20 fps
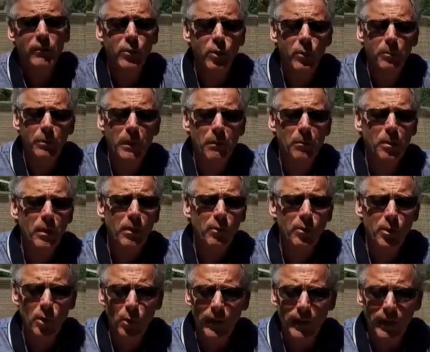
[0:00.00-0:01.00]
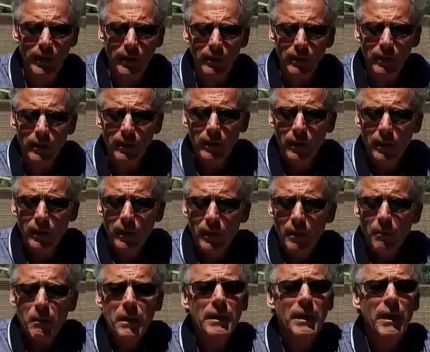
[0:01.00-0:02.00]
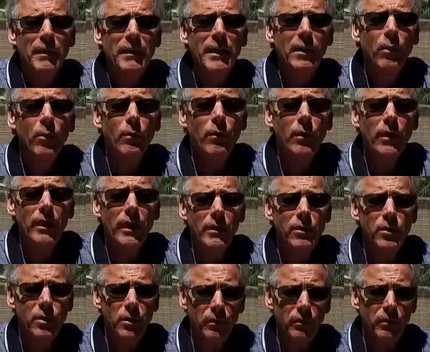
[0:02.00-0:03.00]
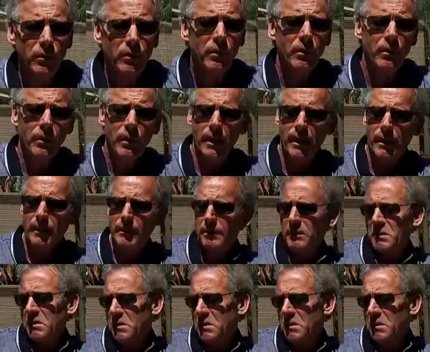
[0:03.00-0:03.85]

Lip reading: few people are doing it. But now they don't forget you. And